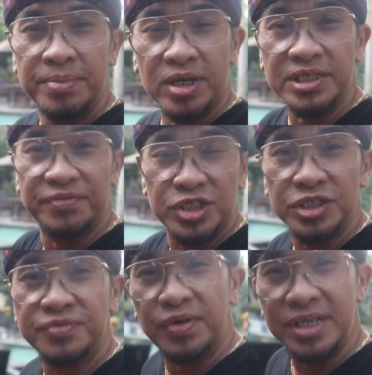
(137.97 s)
Because if you
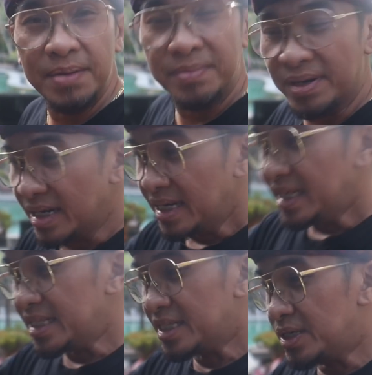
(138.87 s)
choose phone number,
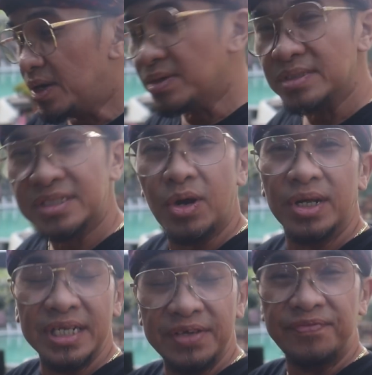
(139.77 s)
it goes
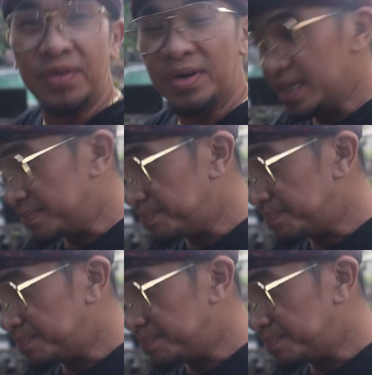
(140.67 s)
only for the